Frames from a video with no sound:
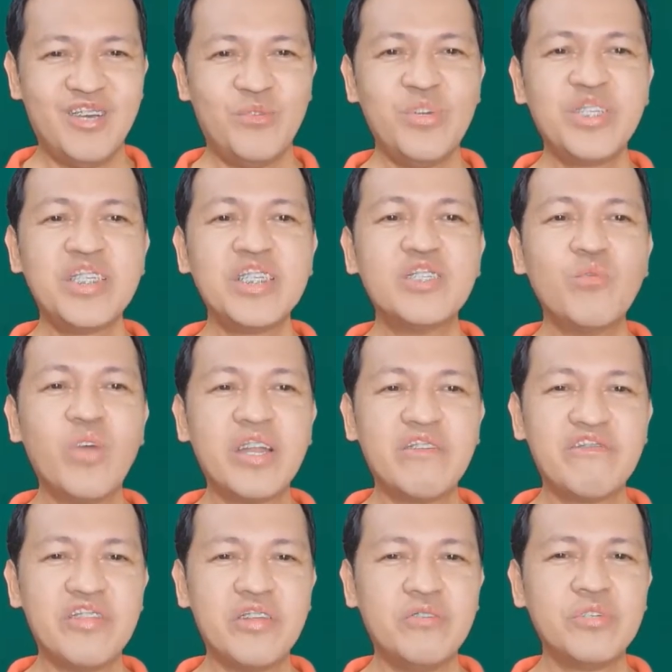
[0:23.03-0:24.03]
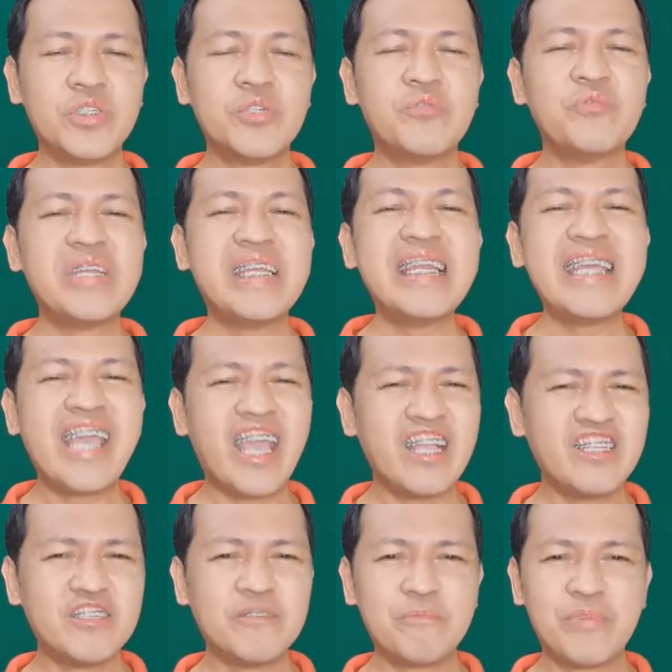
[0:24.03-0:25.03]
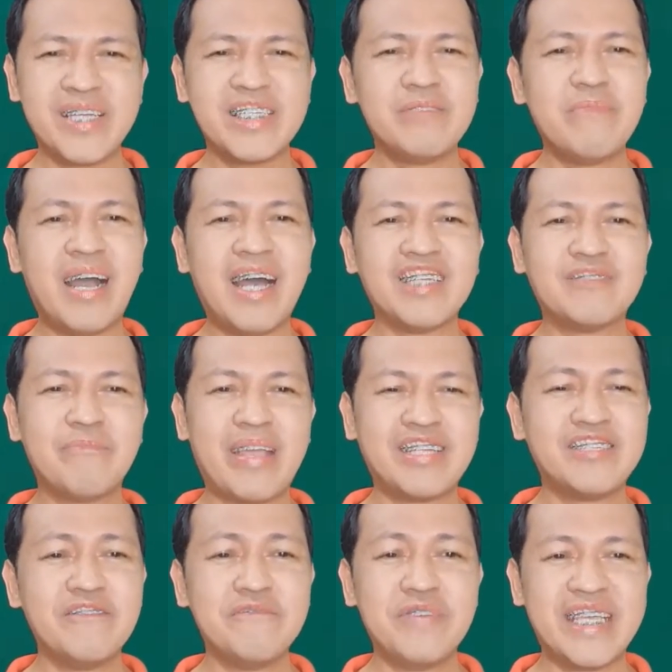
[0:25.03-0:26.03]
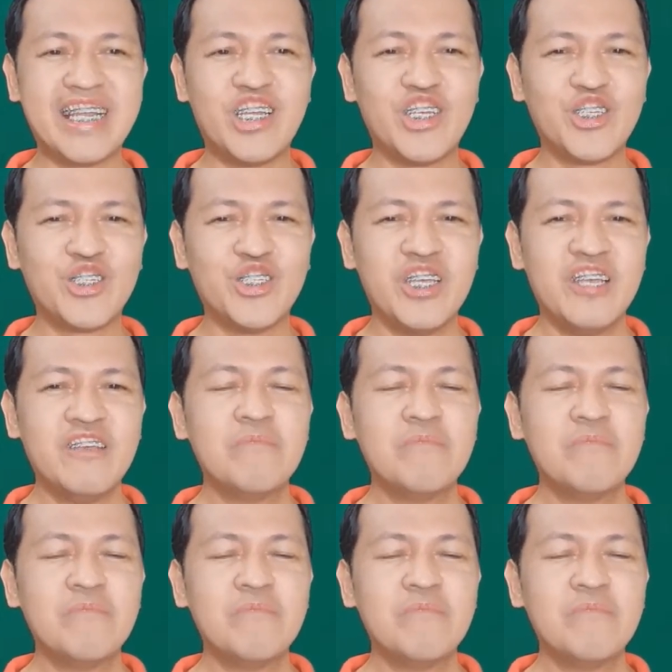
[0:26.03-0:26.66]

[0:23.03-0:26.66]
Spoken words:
which is one of those really expressive aspects of English,